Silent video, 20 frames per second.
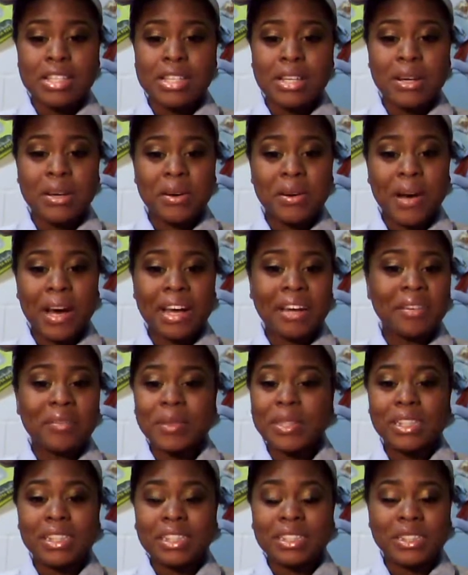so I
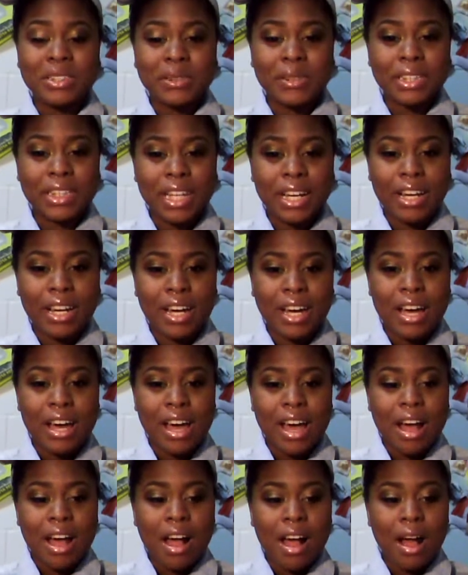really enjoyed that.
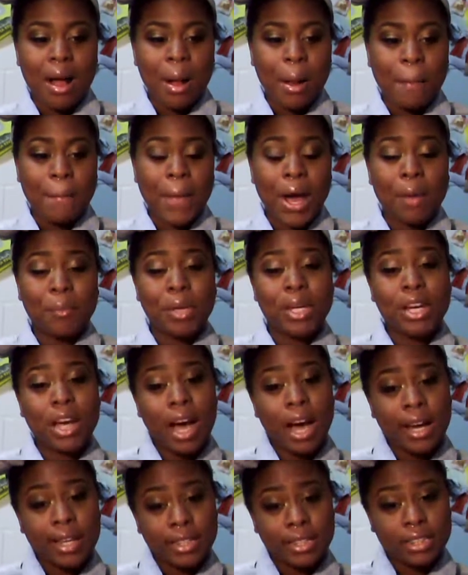Um, I'm in
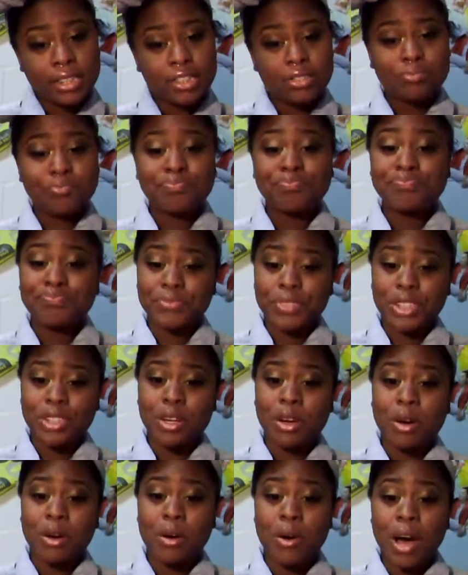college
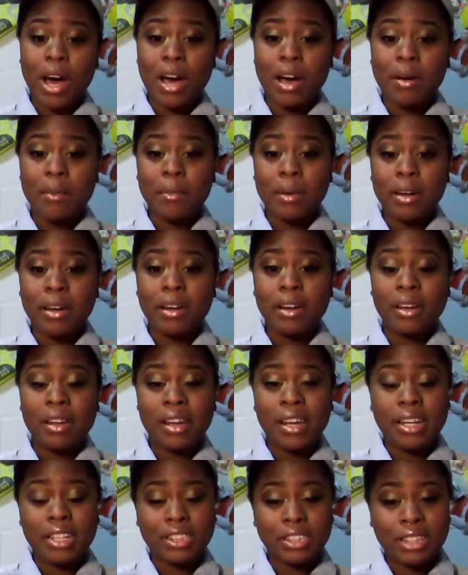so I'm a
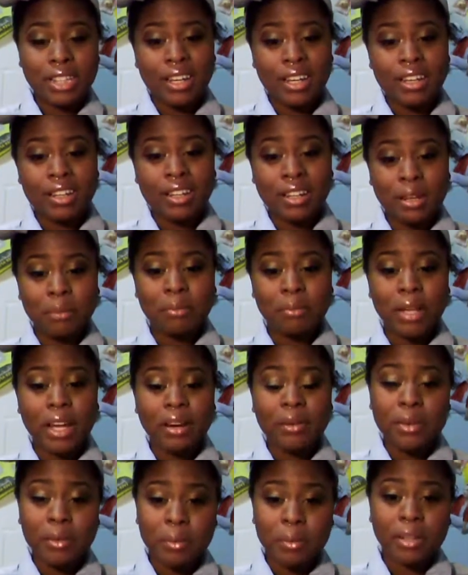educated young
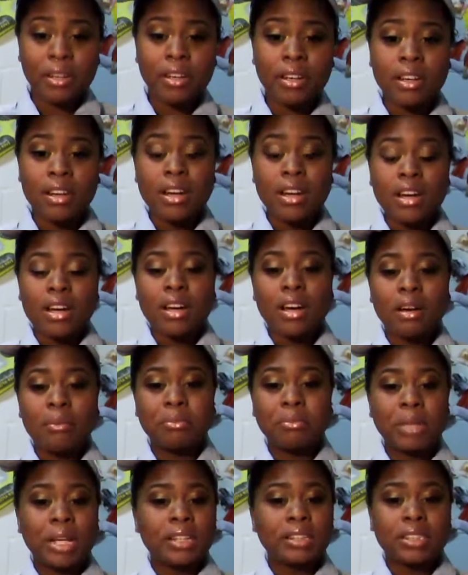black woman.
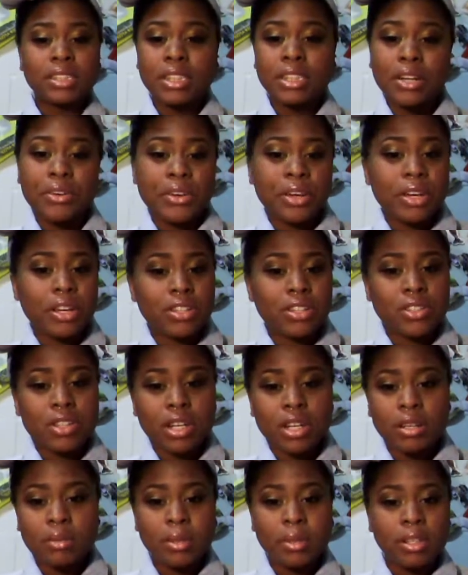I'm not just out here
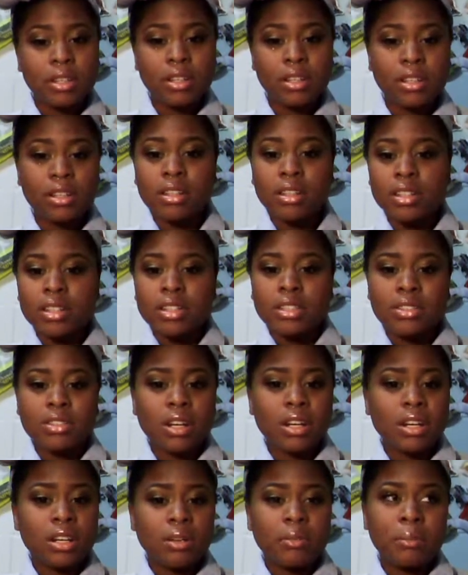trying to be
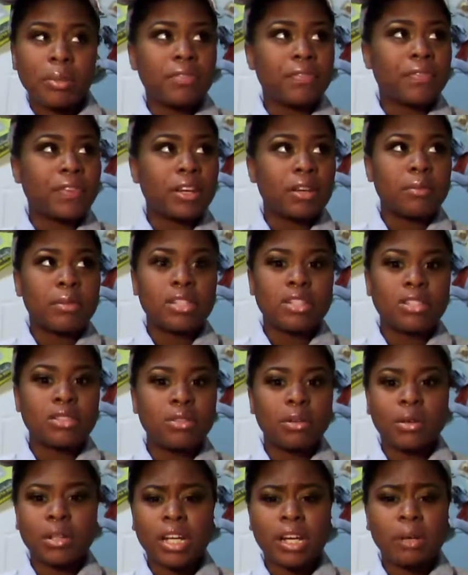trying to be famous.
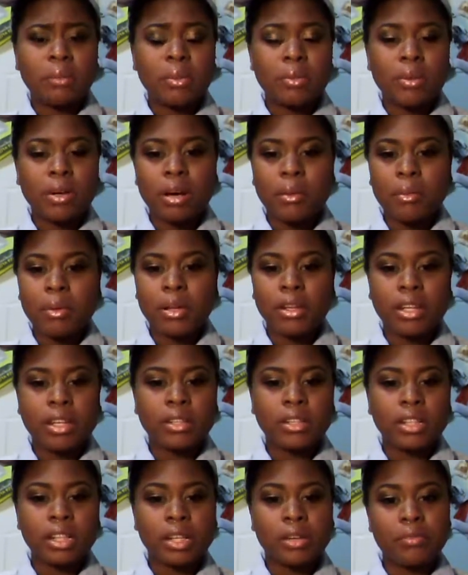You know, a lot of people come on
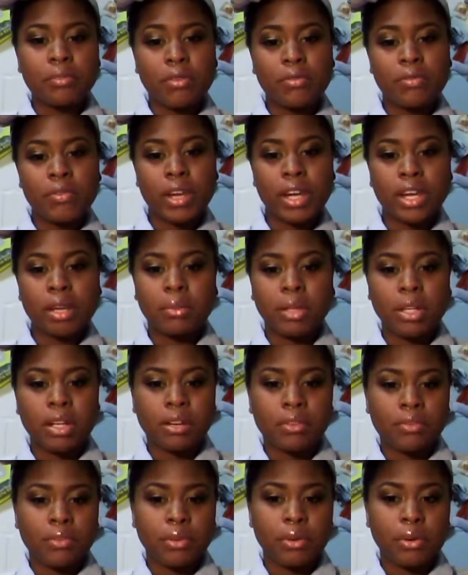here looking for fame,
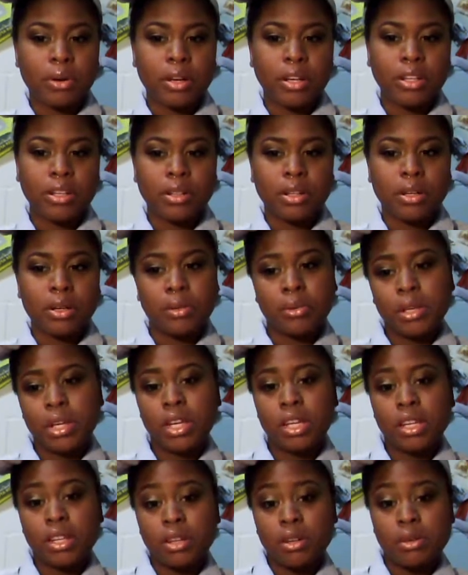looking for you know
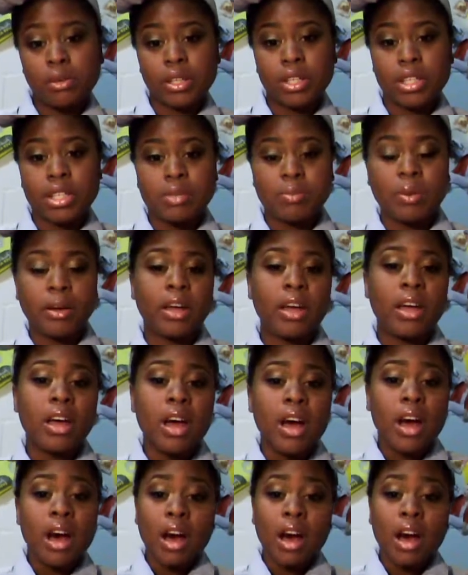getting noticed, but